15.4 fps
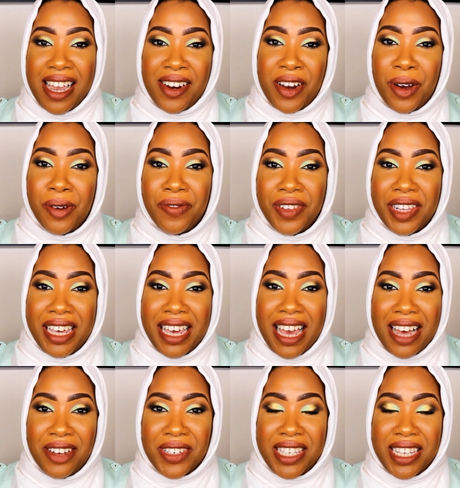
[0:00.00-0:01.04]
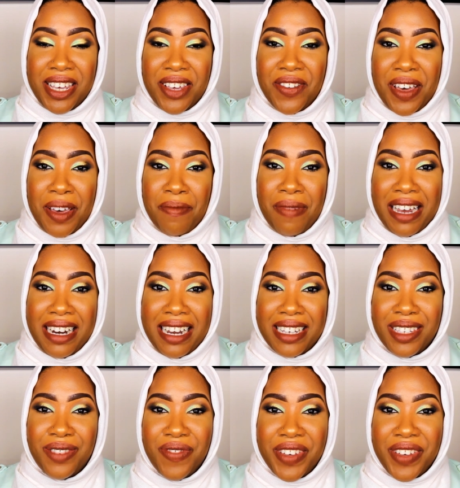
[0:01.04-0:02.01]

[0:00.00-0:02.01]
and hopefully I'll see you in my next